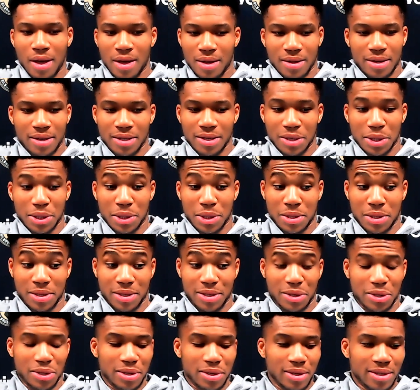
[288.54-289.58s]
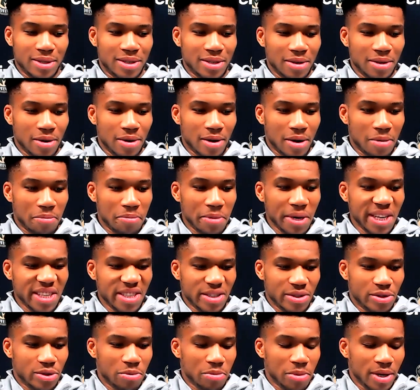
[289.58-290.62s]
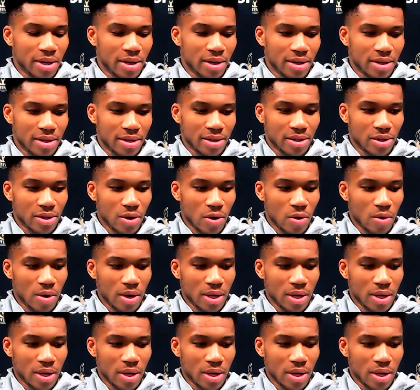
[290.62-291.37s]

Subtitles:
It's amazing to me, you know.